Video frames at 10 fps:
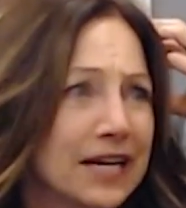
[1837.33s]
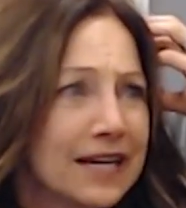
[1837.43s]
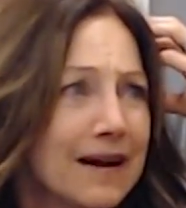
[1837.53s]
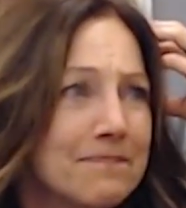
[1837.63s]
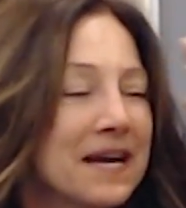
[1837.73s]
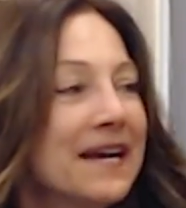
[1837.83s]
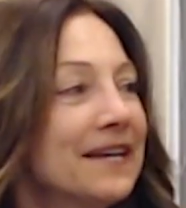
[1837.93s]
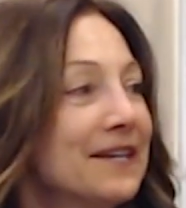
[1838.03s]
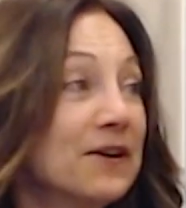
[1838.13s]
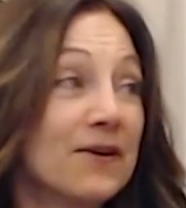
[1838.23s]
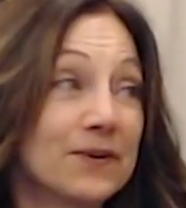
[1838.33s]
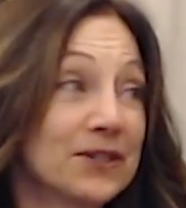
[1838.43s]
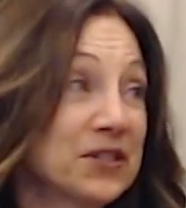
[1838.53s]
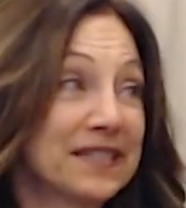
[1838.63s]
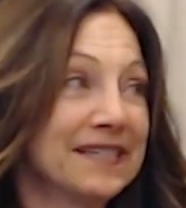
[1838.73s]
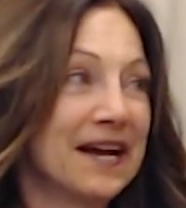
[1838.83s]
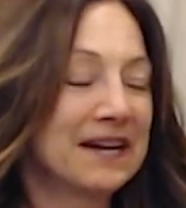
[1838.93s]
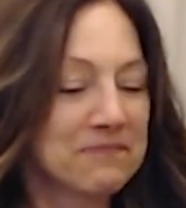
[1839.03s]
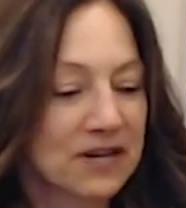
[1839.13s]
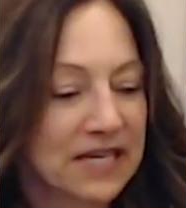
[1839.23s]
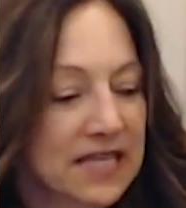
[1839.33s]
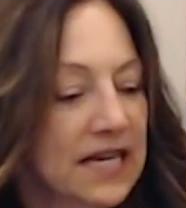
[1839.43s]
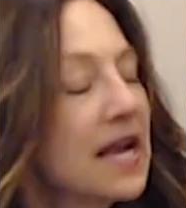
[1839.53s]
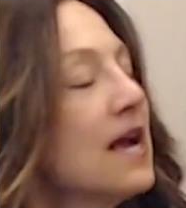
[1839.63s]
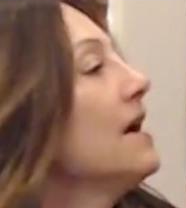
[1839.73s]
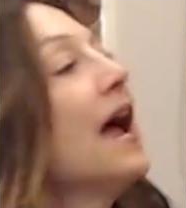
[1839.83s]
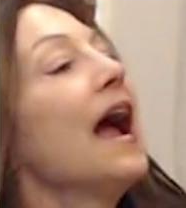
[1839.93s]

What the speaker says: shut up. You know, it was just not a pretty thing.